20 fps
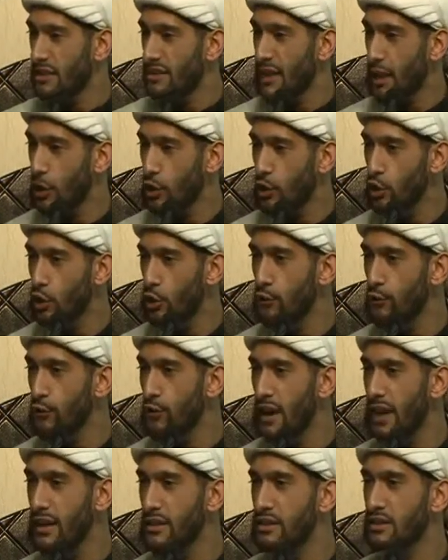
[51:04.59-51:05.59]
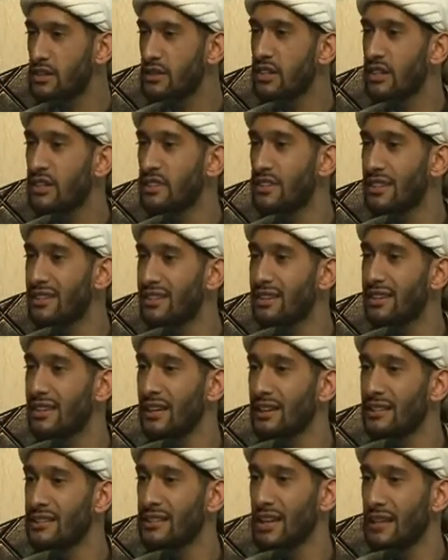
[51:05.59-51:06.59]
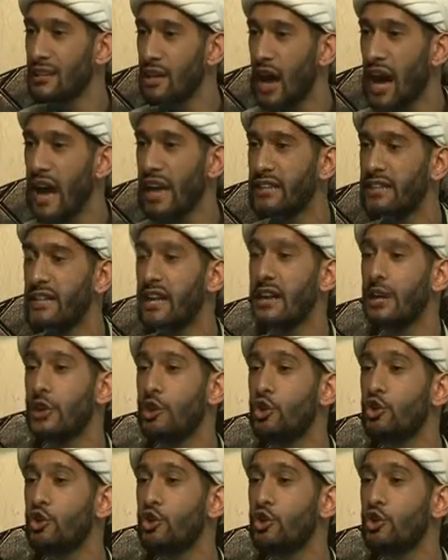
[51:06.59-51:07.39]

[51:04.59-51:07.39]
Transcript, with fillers: tell your friends, this is Thursday night.